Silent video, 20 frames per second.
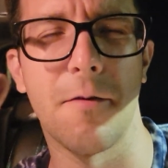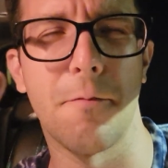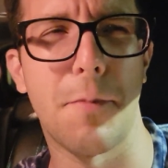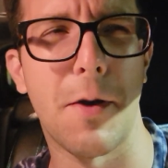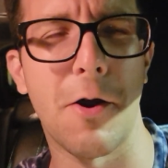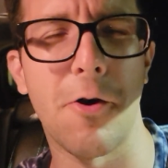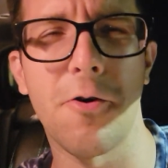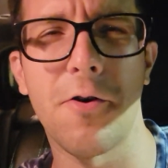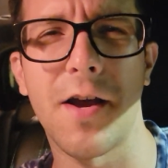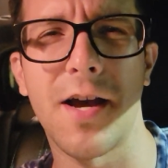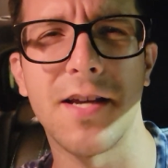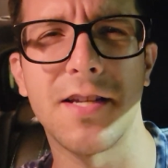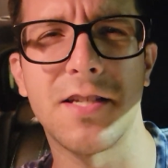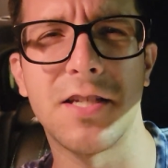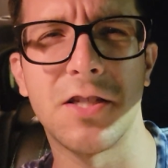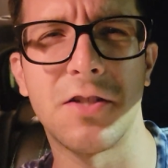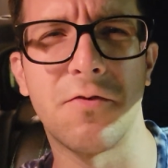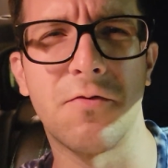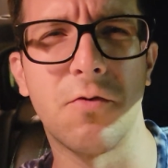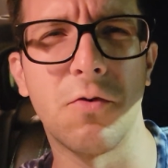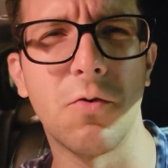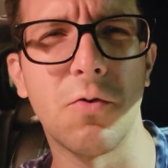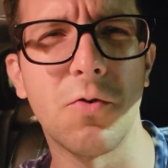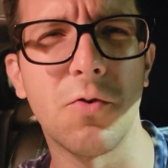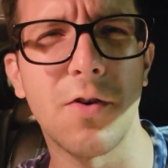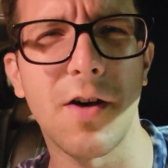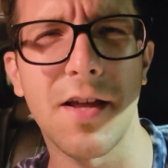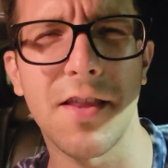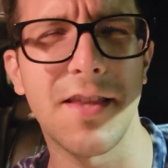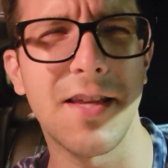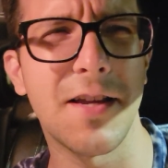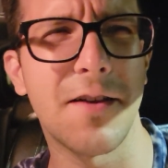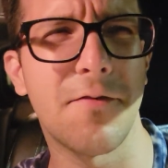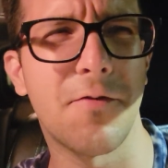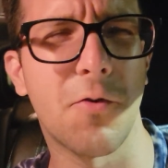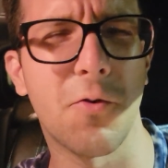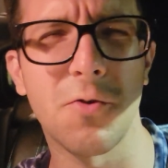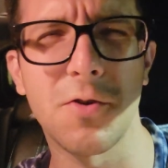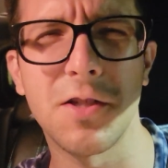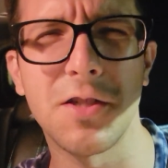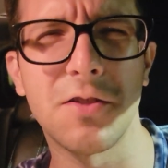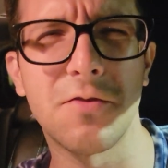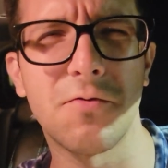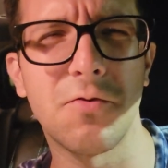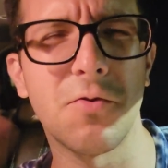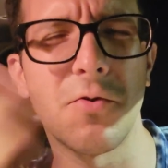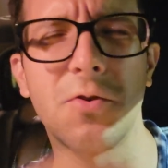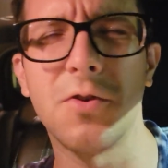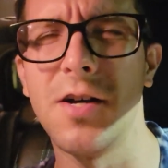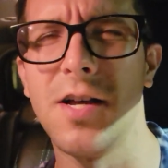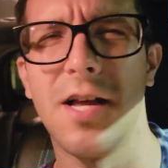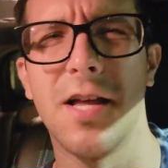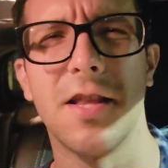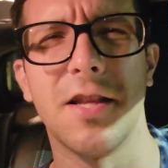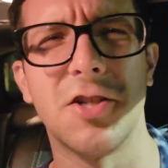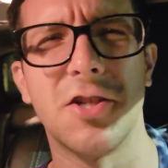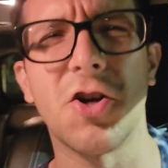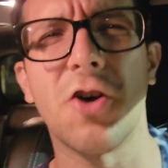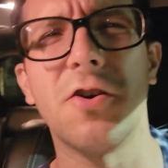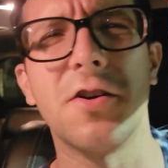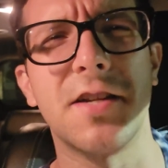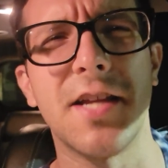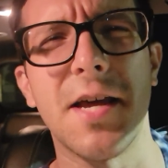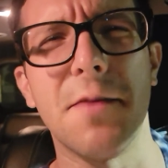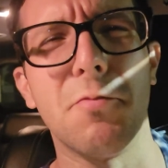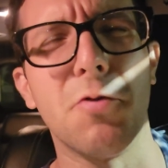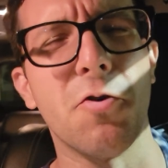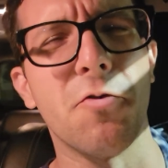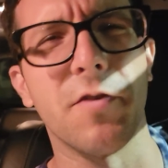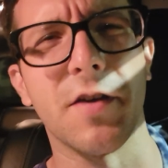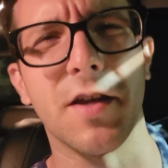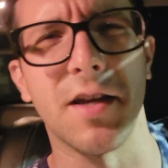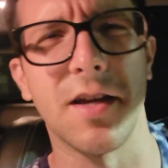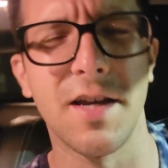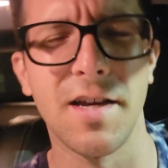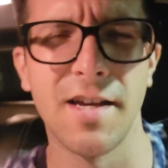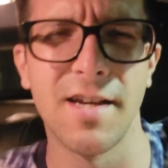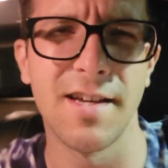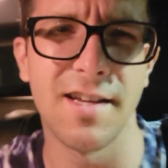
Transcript: Paradise's Fool, I think, Fortune's Fool, Charlie Day movie.